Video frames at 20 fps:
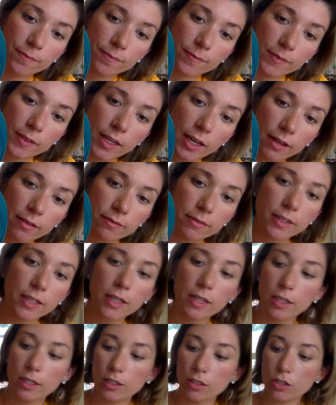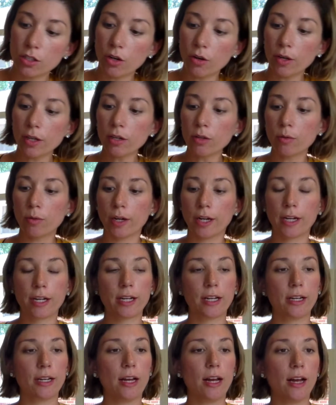yeah, so it'll work,
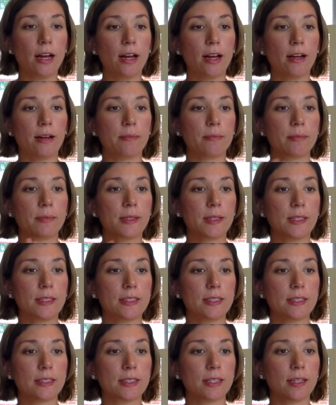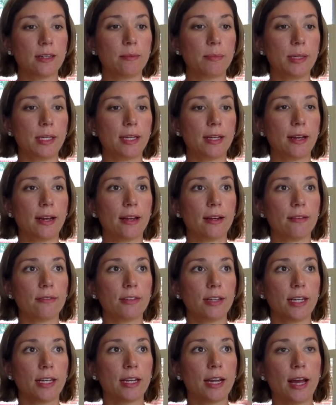because it's going to be kind of
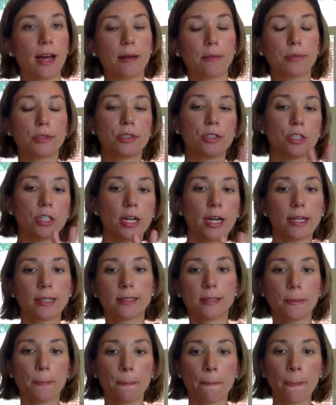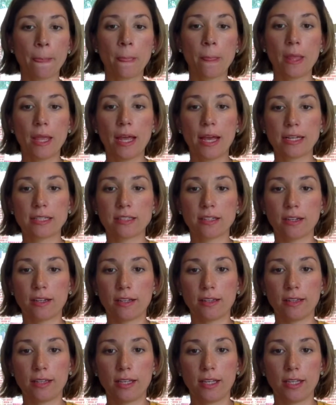like an abstract
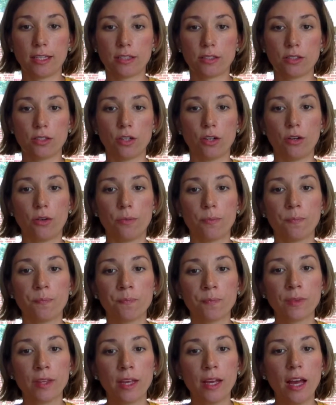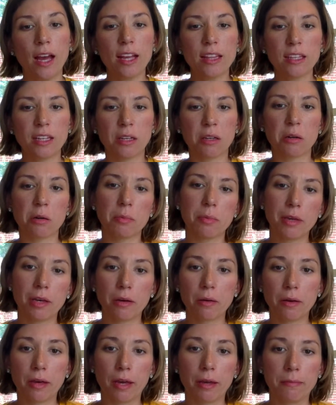hexagon thing, so I think it'll be
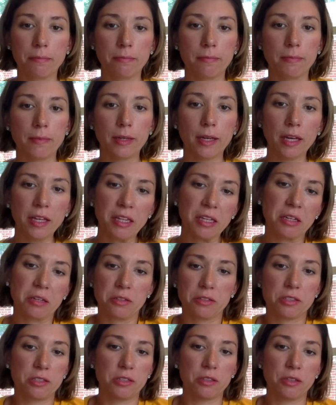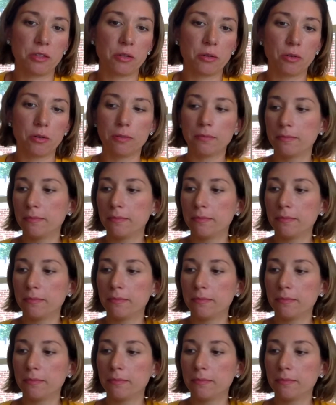okay. I think it'll still look cool.